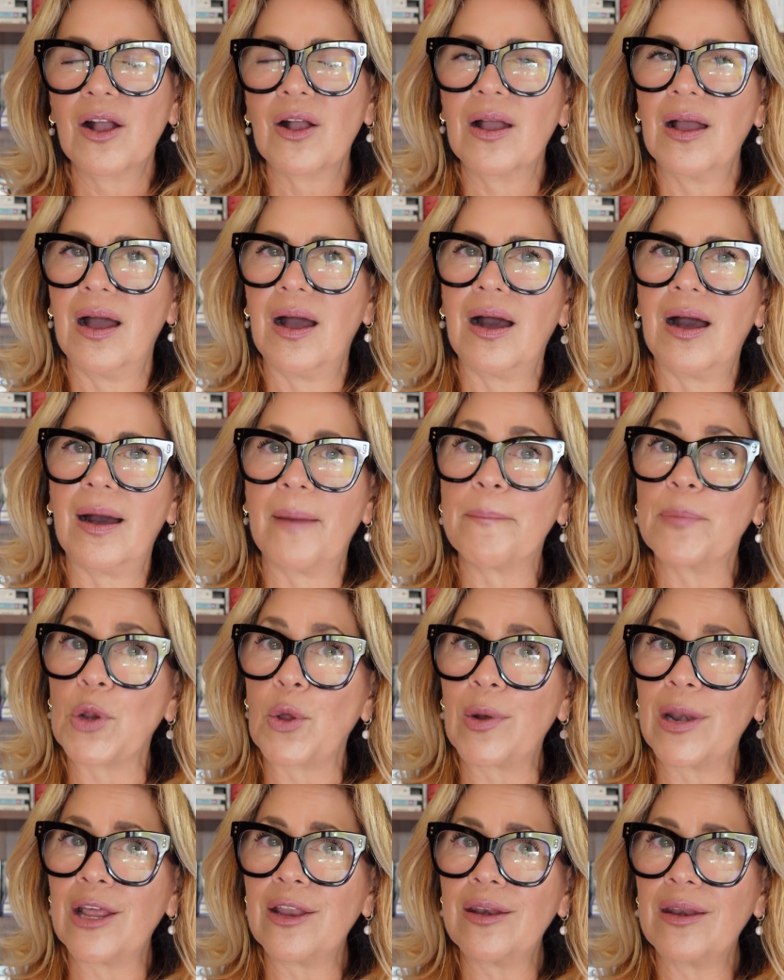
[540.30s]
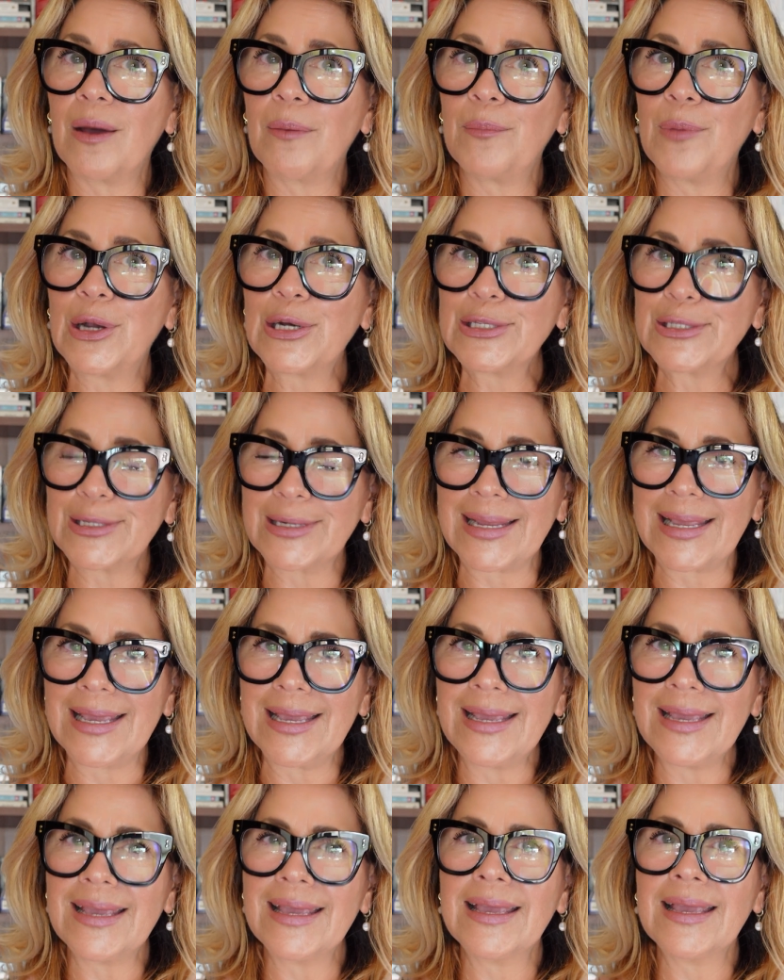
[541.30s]
Pronoun number
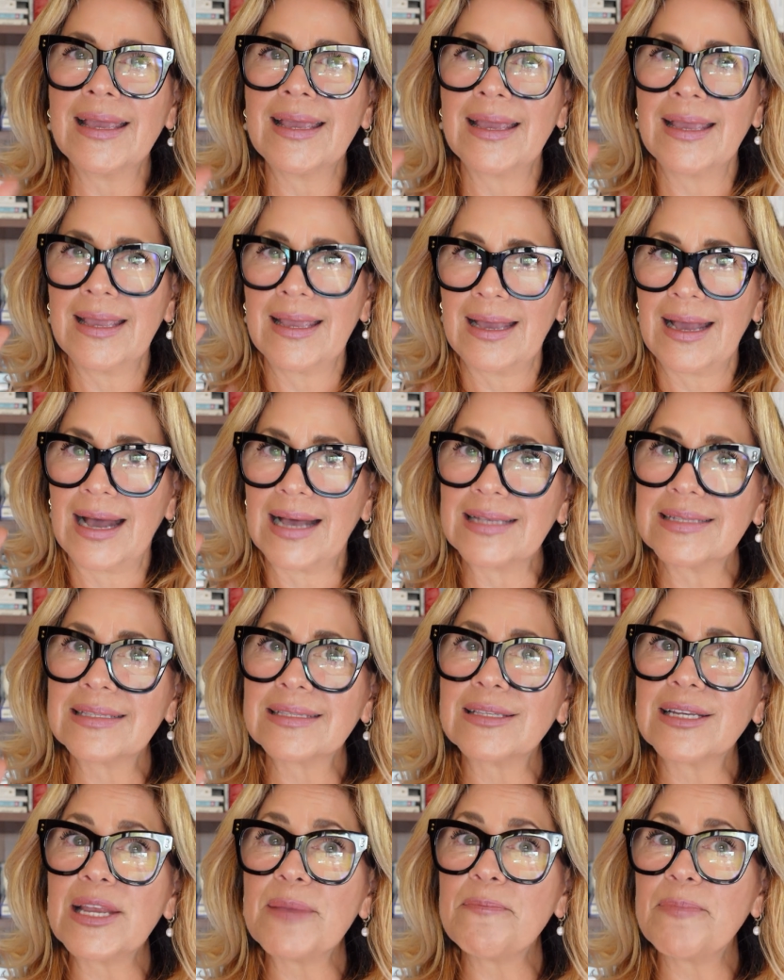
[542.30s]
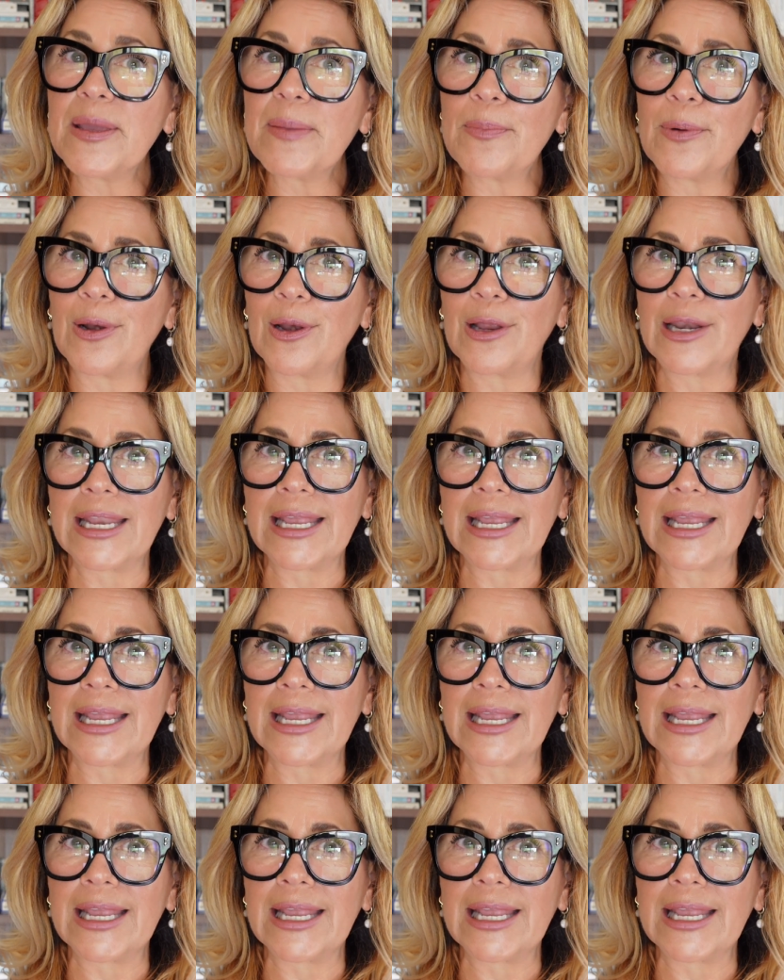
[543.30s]
3 has 3 people on